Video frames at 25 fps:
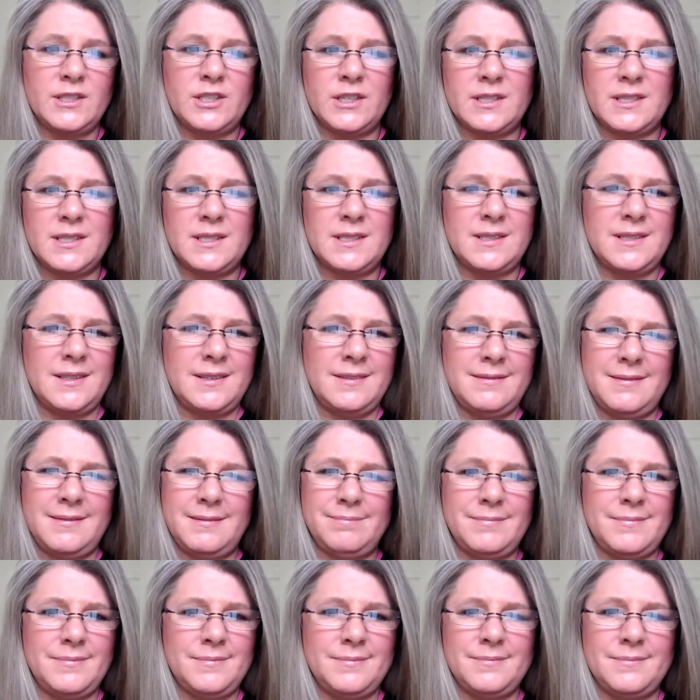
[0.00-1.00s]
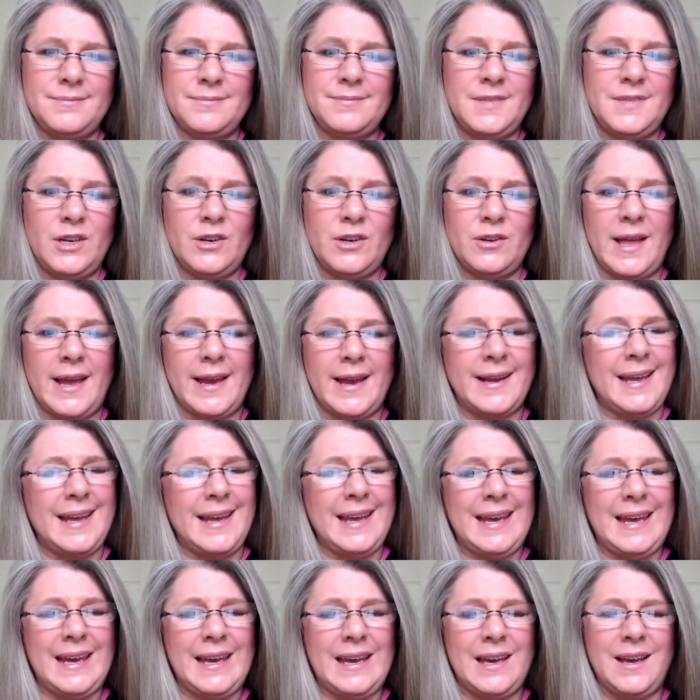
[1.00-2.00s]
just mm, you're like
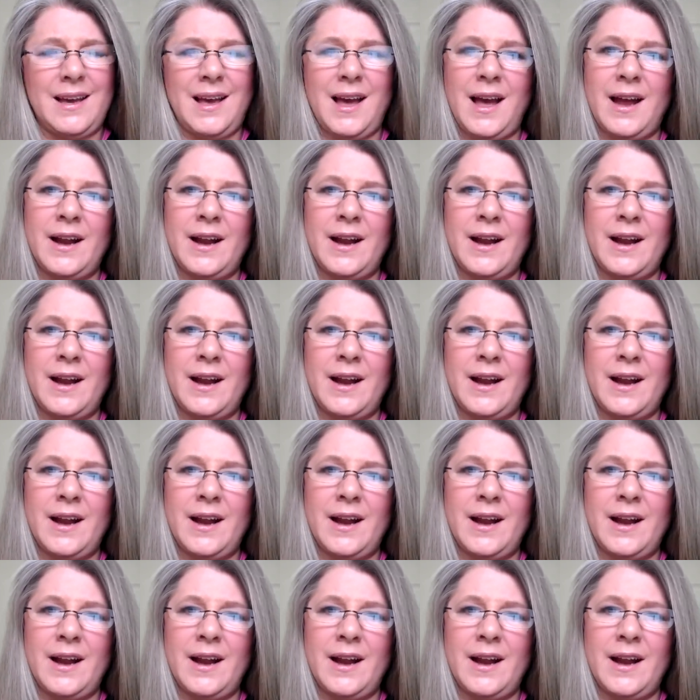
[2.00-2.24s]
eh